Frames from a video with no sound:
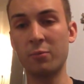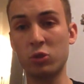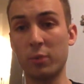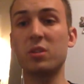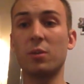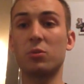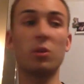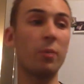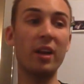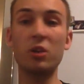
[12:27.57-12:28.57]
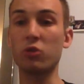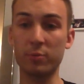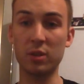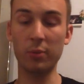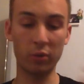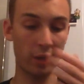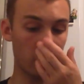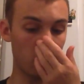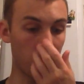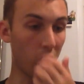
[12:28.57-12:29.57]
drip tip, so you can put any drip tip on there
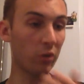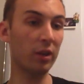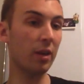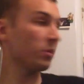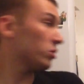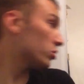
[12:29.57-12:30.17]
that you want. Let me